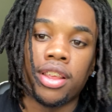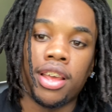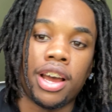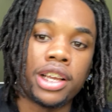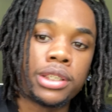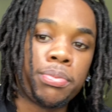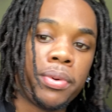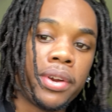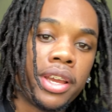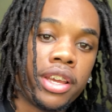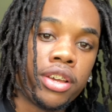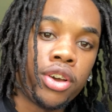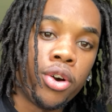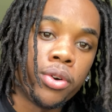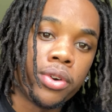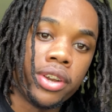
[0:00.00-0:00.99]
I spray
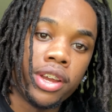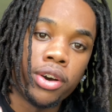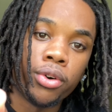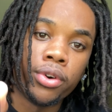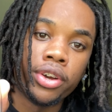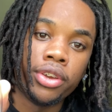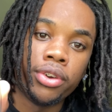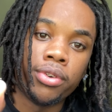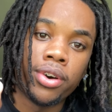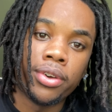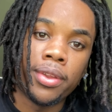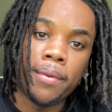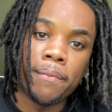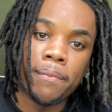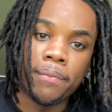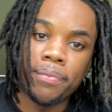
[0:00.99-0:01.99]
coconut oil on
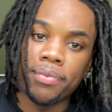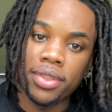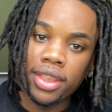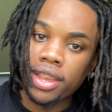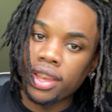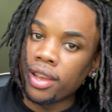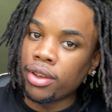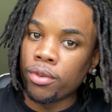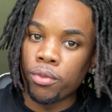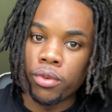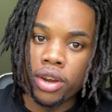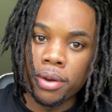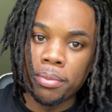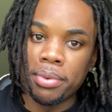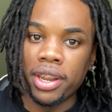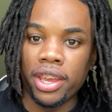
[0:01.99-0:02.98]
it,
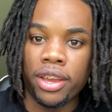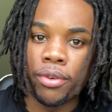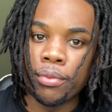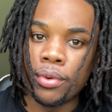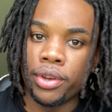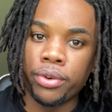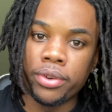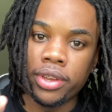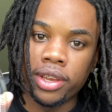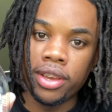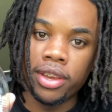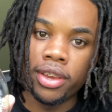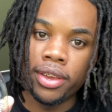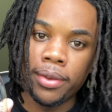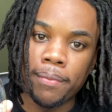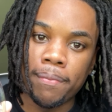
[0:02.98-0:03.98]
rub it in real
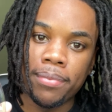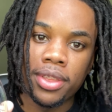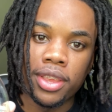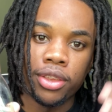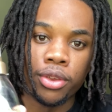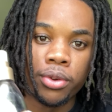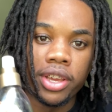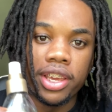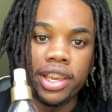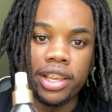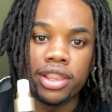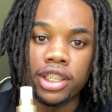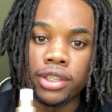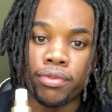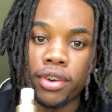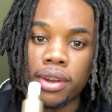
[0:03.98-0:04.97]
good. You can get
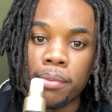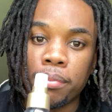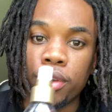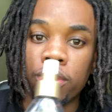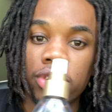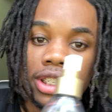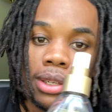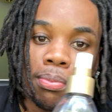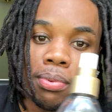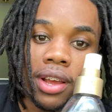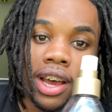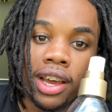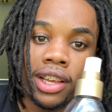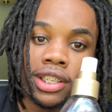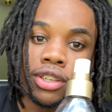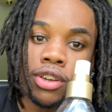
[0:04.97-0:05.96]
this from the beauty
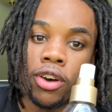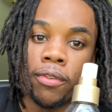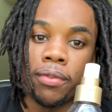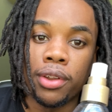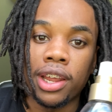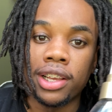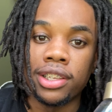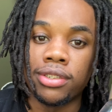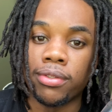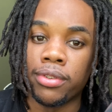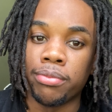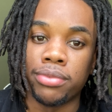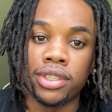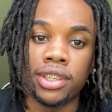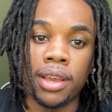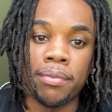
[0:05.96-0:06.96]
supplies. Go for like
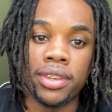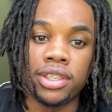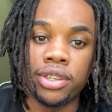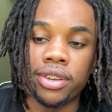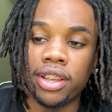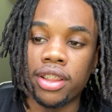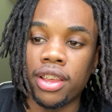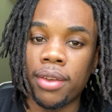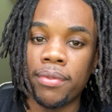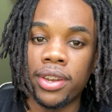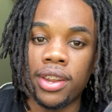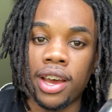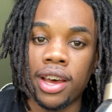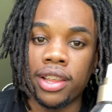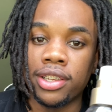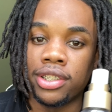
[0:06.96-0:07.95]
from $7 to
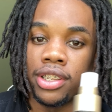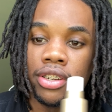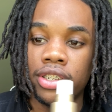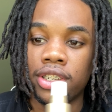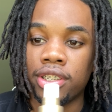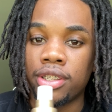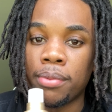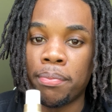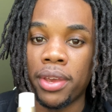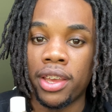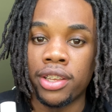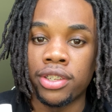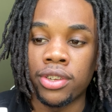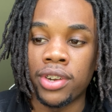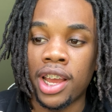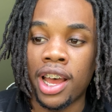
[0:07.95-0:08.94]
$11. It just
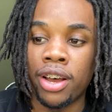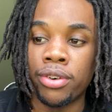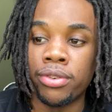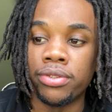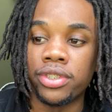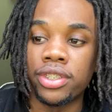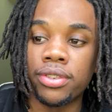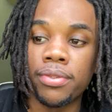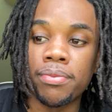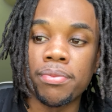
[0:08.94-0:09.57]
depends on the ounce.